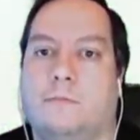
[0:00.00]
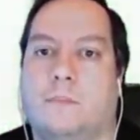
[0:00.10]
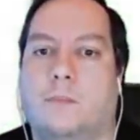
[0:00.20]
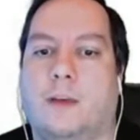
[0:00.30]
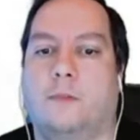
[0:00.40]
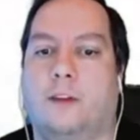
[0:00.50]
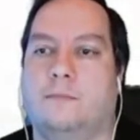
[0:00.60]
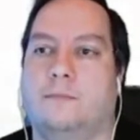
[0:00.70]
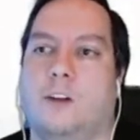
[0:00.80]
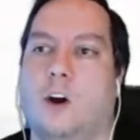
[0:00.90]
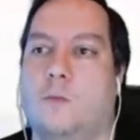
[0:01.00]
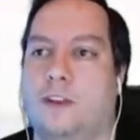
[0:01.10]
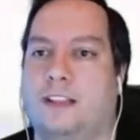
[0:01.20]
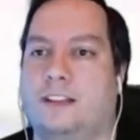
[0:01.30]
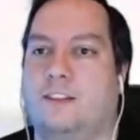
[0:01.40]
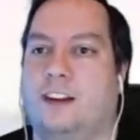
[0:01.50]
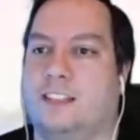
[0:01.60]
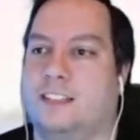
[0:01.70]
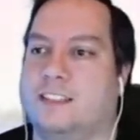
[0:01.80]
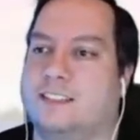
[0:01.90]
oh, by the way, opening
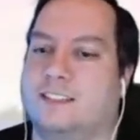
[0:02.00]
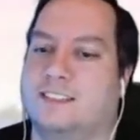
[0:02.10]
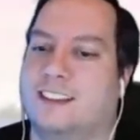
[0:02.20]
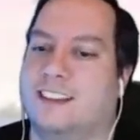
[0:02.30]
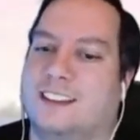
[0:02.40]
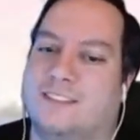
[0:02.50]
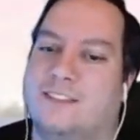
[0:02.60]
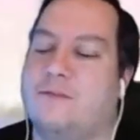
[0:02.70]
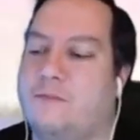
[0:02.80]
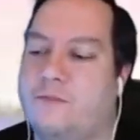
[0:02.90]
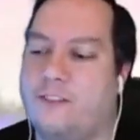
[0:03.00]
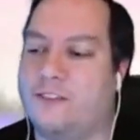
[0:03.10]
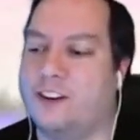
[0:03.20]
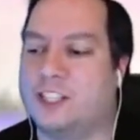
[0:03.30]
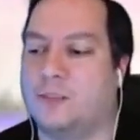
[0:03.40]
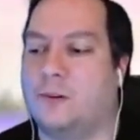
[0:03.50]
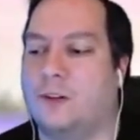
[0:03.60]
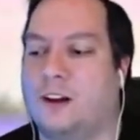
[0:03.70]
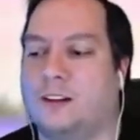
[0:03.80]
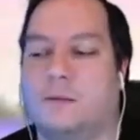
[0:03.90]
credits, we finished the
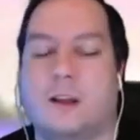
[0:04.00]
prologue.